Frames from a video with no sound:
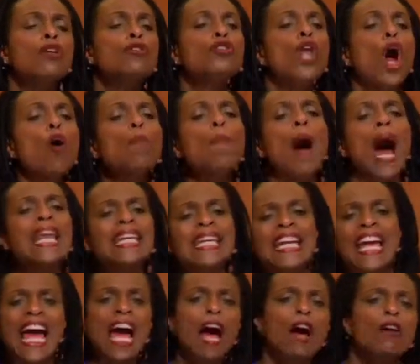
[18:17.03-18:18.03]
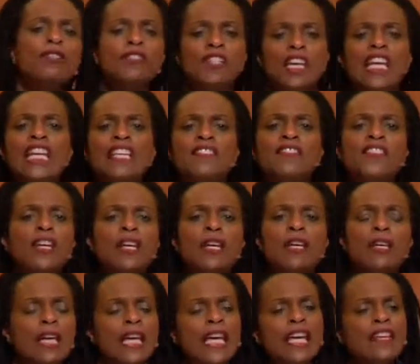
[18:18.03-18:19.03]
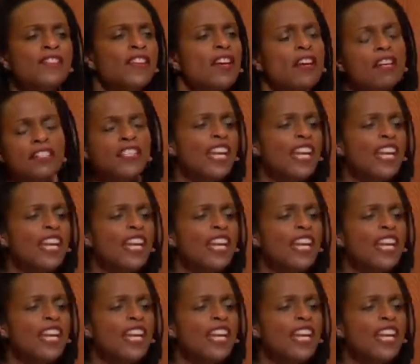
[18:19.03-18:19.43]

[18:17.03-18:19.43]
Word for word: Nobody else is, is